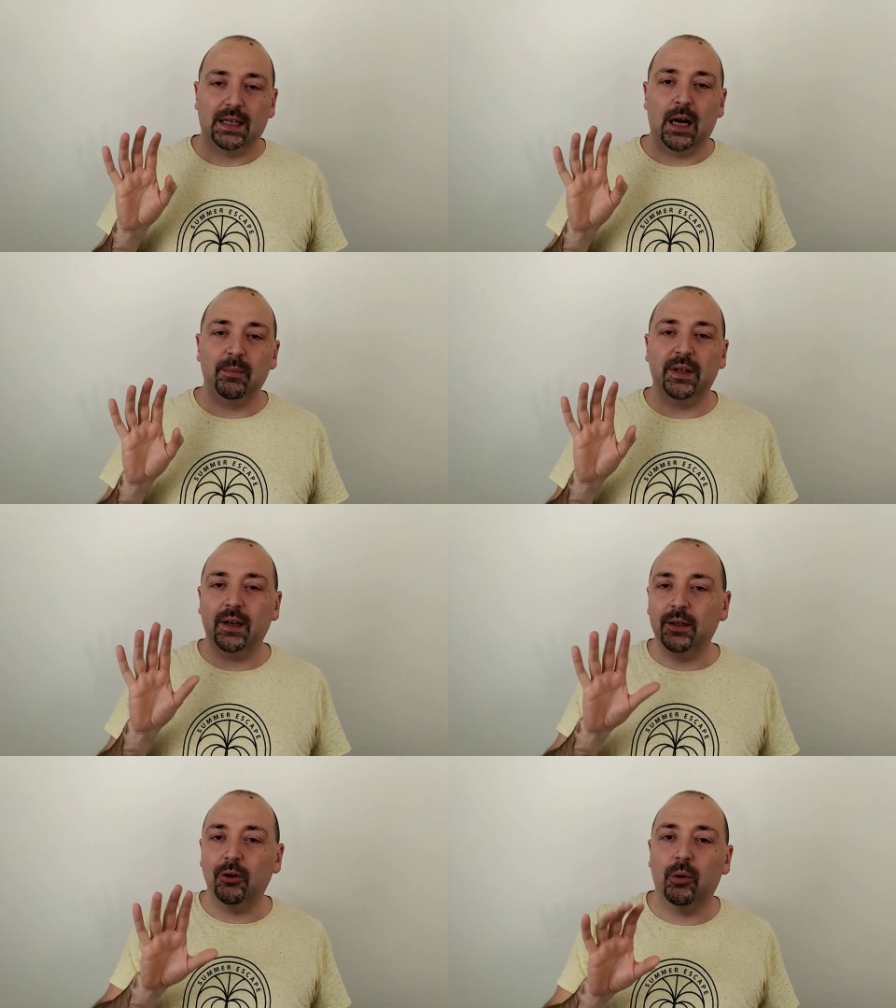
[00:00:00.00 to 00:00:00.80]
I'm
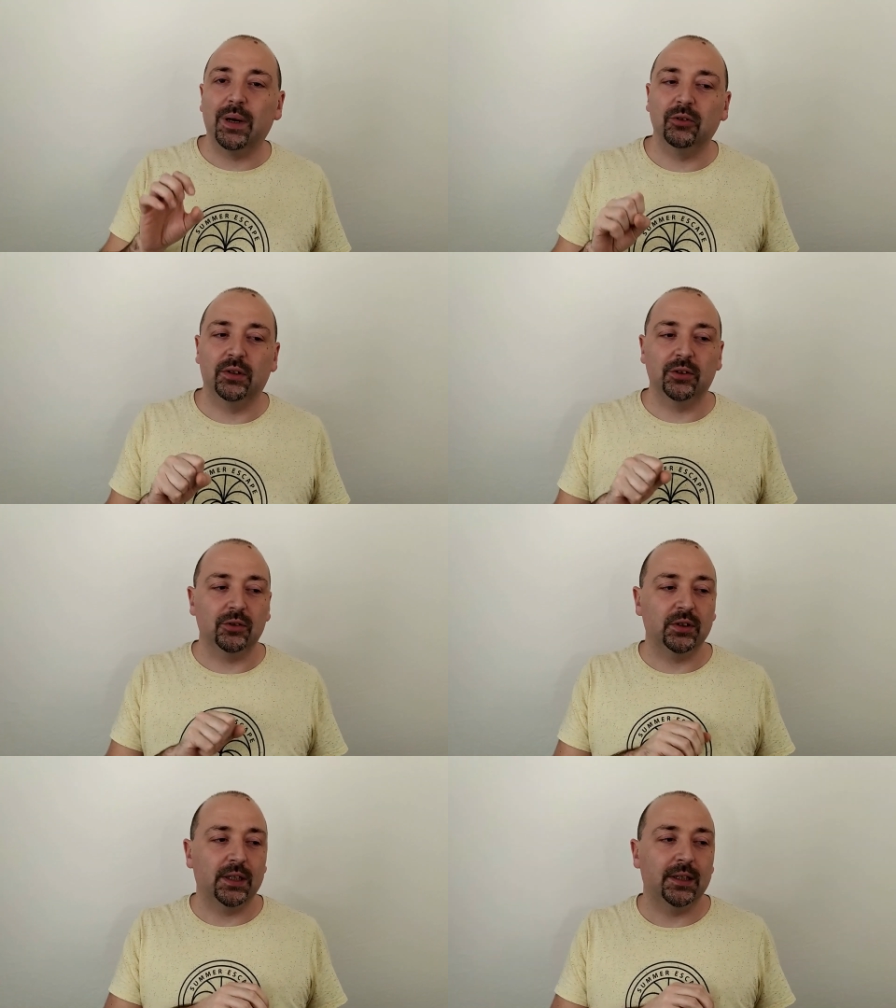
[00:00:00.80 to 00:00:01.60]
telling you about a
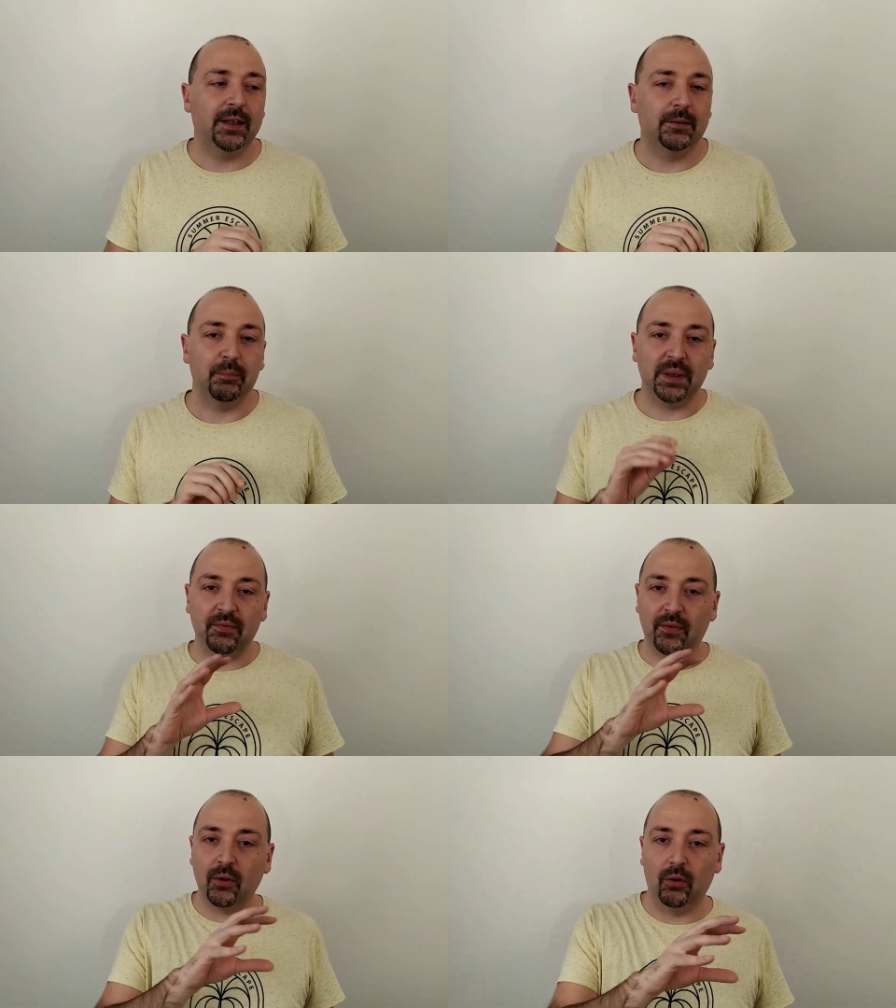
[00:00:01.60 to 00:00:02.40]
society that
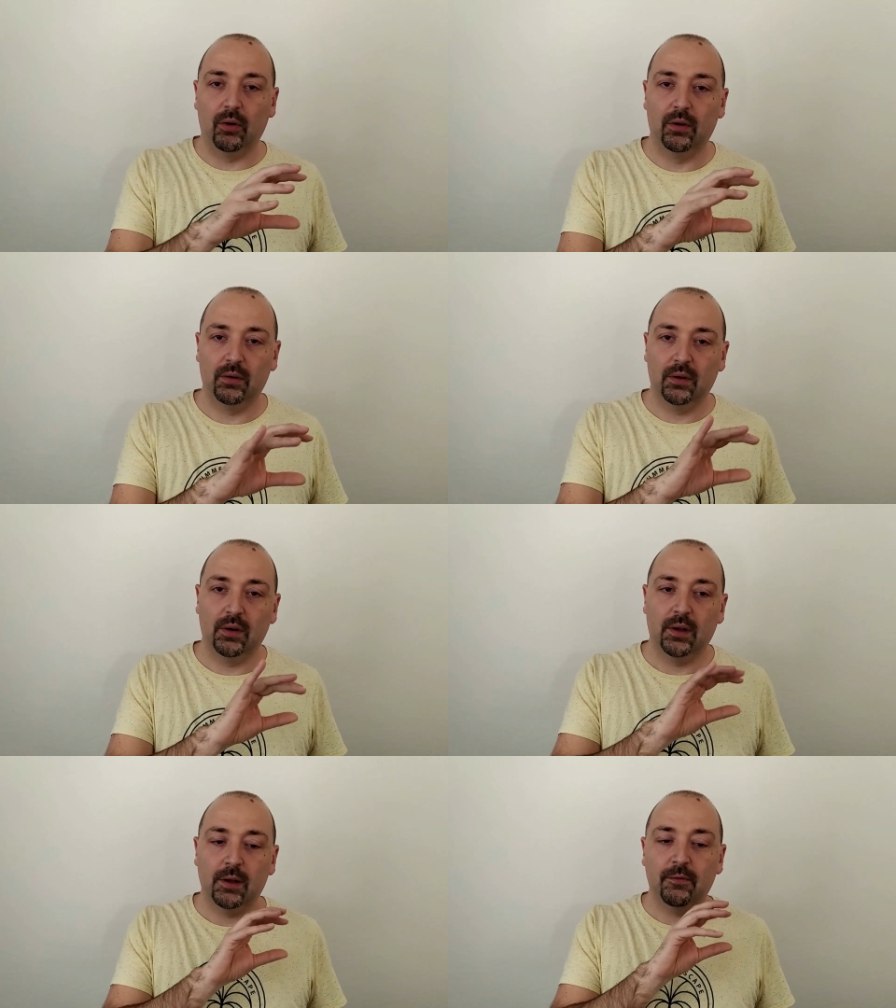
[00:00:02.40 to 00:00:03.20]
before
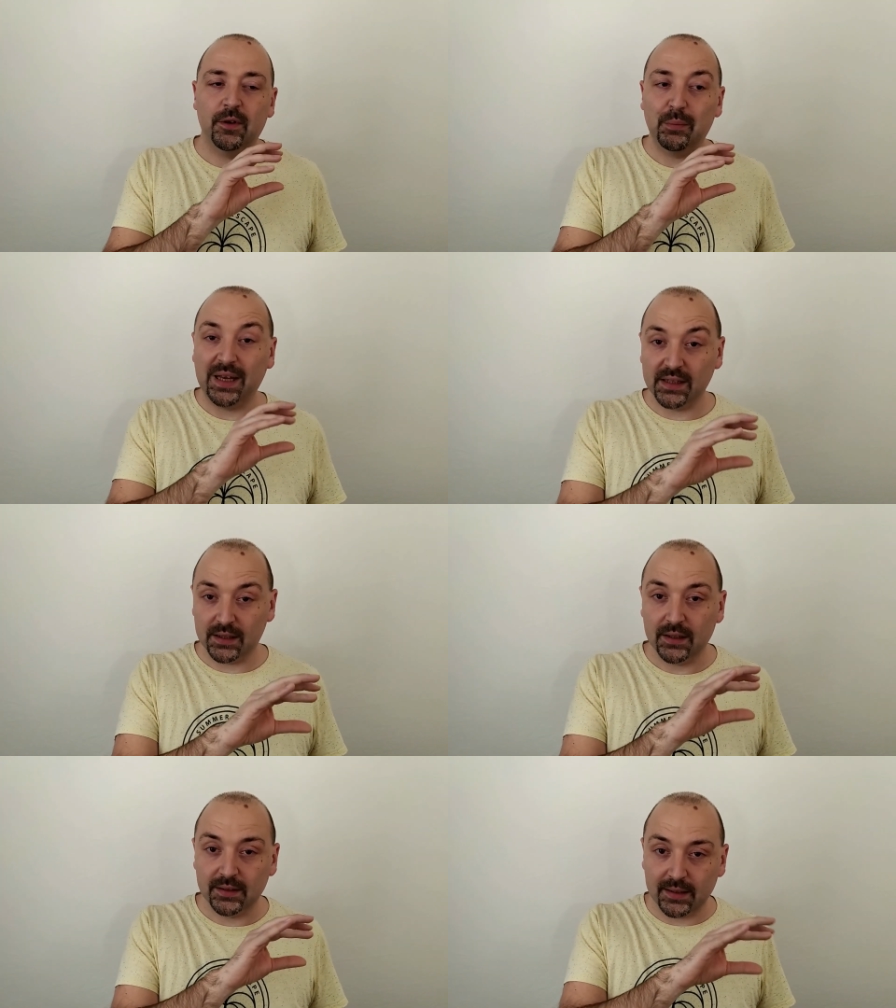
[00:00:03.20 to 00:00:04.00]
females
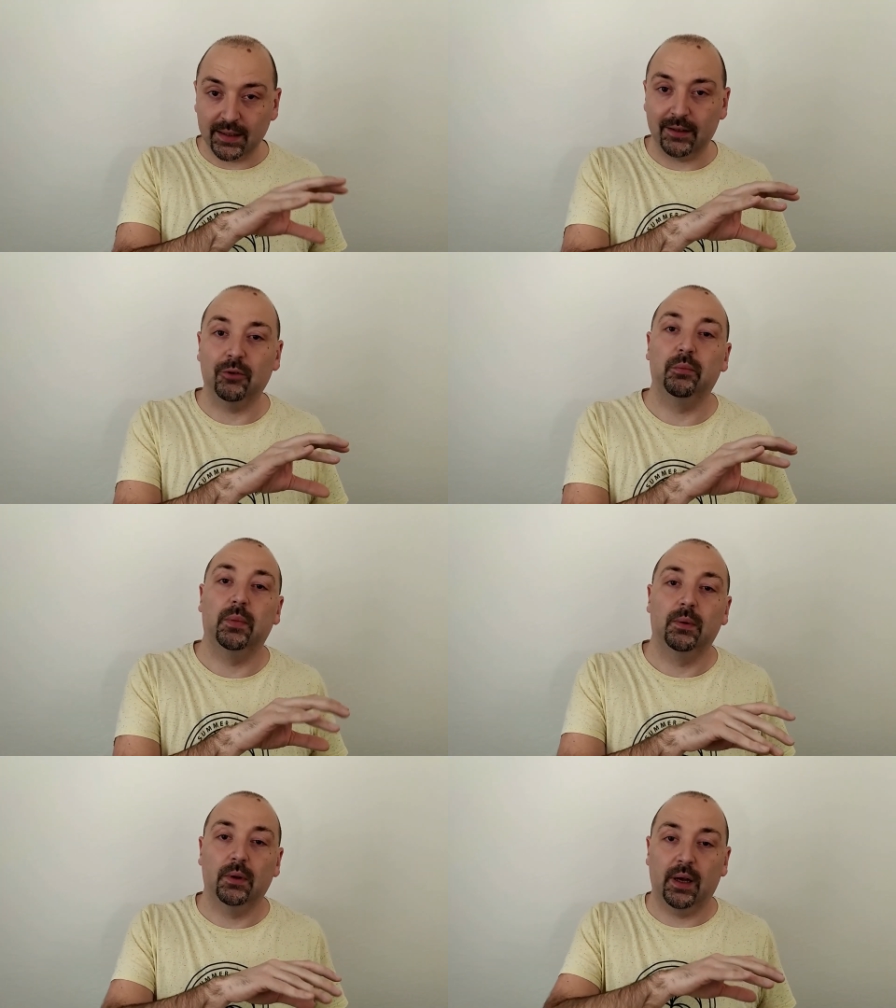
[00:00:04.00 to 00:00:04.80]
stay at home
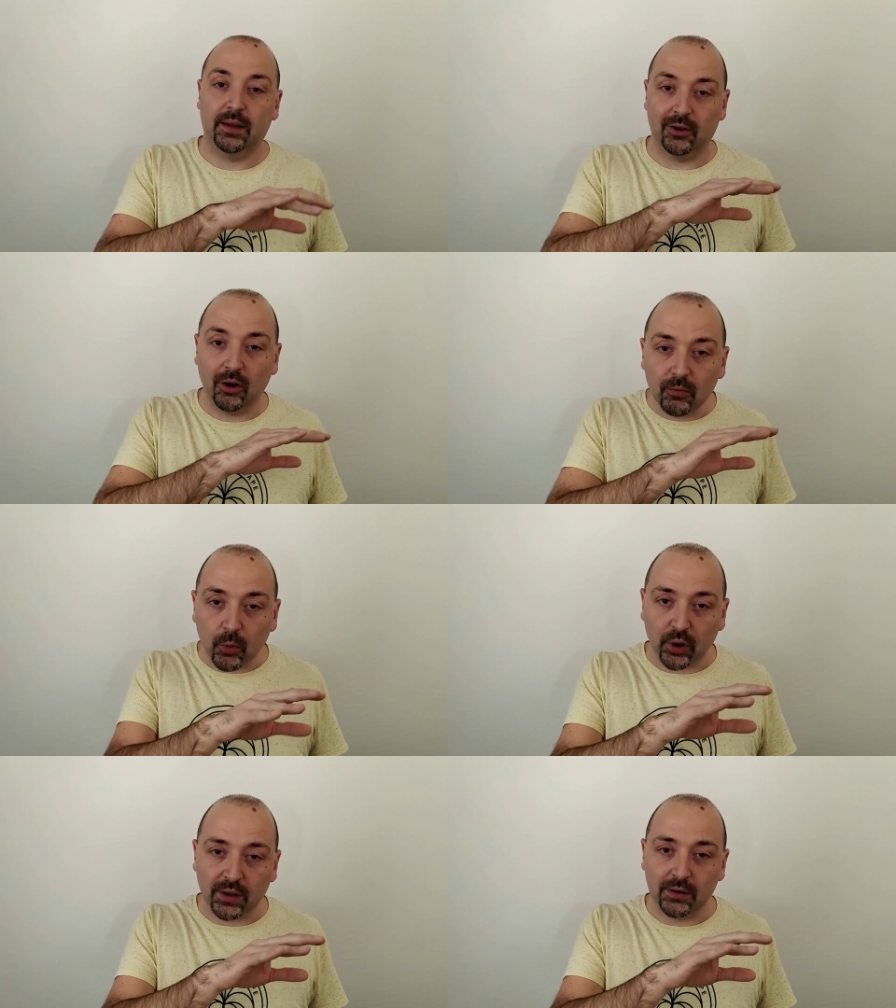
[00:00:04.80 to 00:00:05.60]
and don't
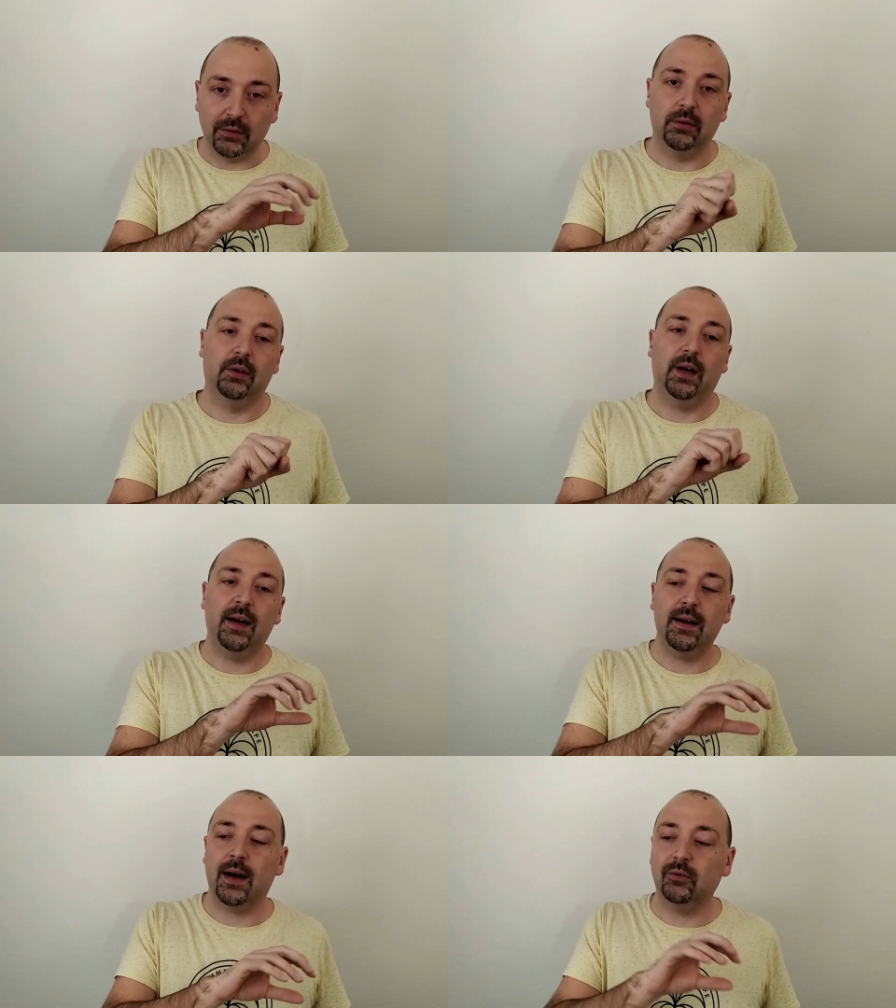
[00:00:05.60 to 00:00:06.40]
work at all,
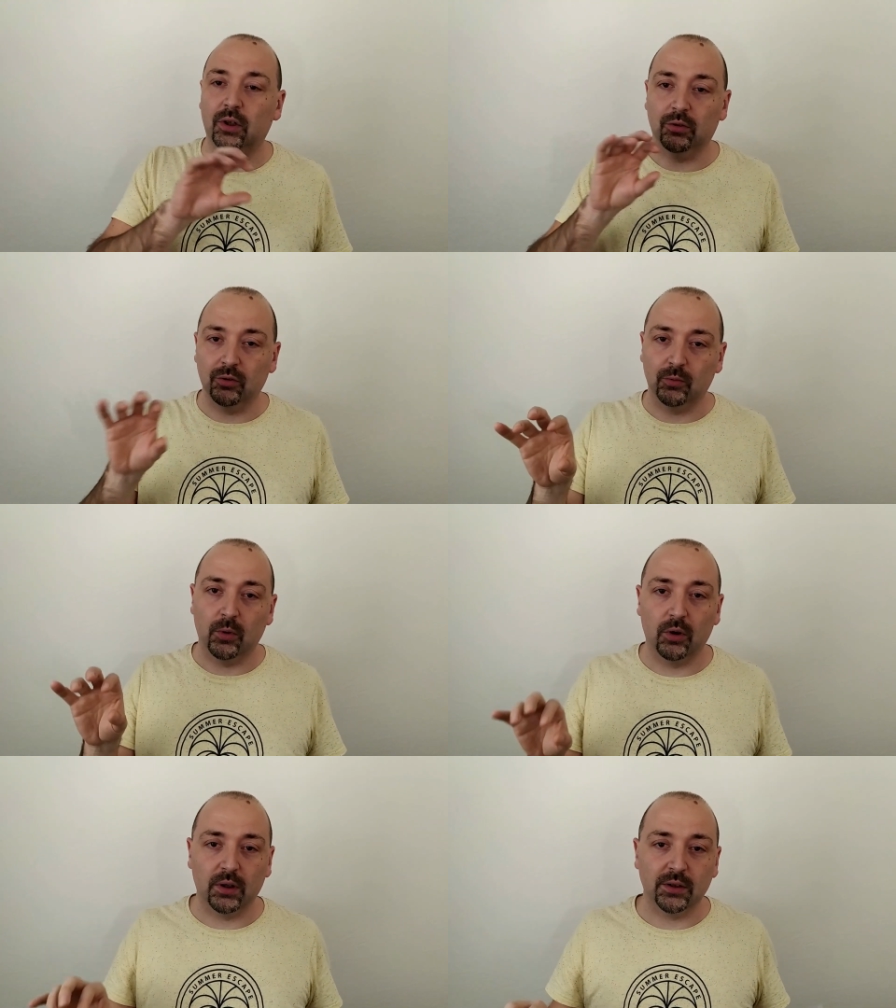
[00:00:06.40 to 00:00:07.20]
and now they go to
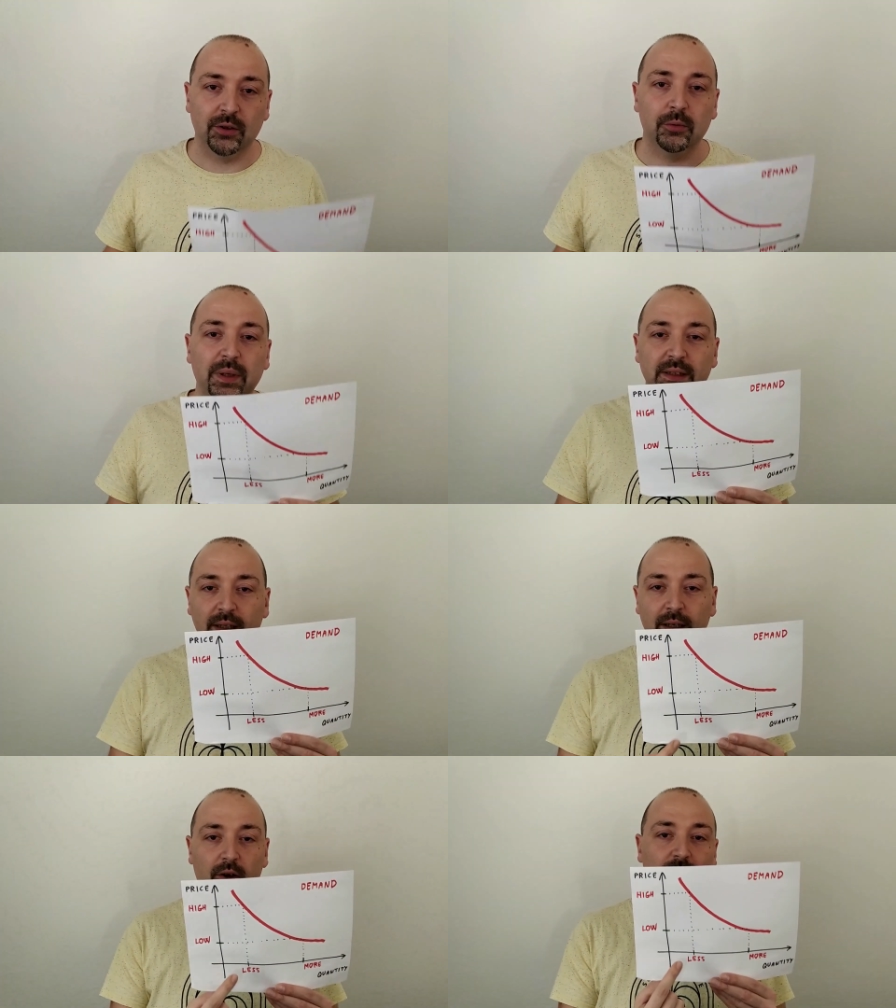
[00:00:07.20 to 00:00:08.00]
work. So
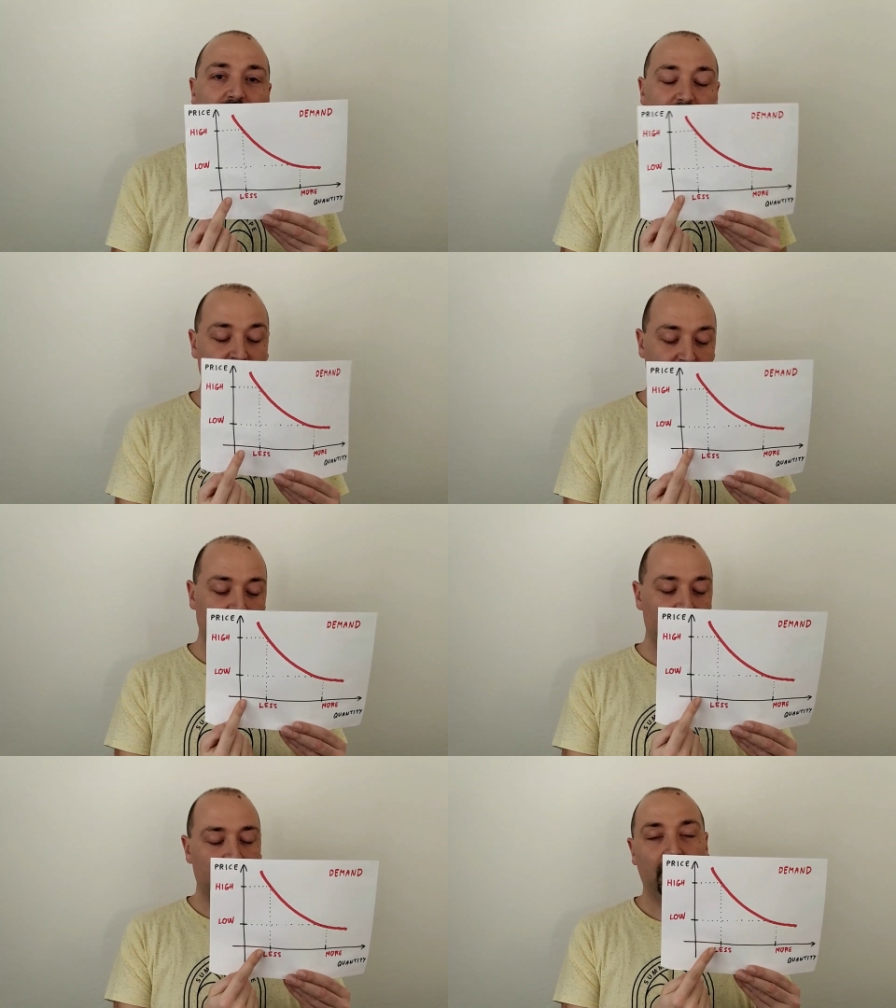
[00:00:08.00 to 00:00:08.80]
basically you have this effect.